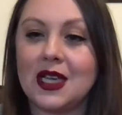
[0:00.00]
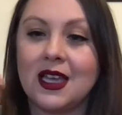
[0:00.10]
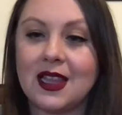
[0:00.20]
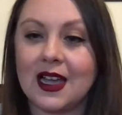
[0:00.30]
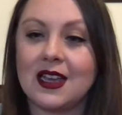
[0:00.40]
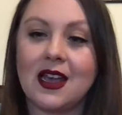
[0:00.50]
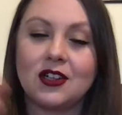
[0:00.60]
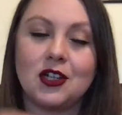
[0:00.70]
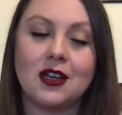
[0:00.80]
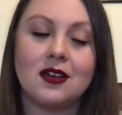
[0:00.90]
and that
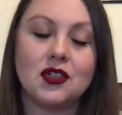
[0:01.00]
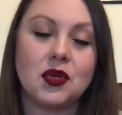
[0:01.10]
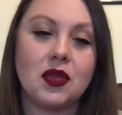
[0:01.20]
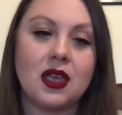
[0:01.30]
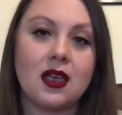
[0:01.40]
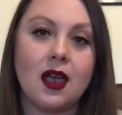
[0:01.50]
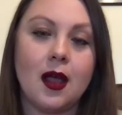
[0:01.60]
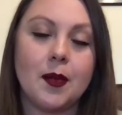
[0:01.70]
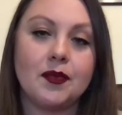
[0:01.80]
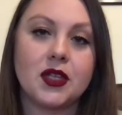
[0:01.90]
connection to
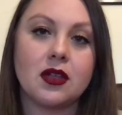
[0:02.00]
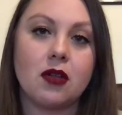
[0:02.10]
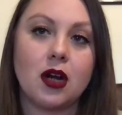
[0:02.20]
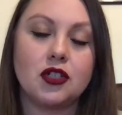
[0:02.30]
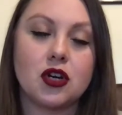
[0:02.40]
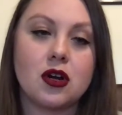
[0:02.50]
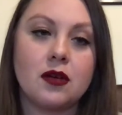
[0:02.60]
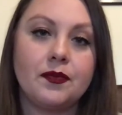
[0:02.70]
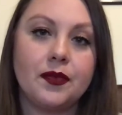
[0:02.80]
the larger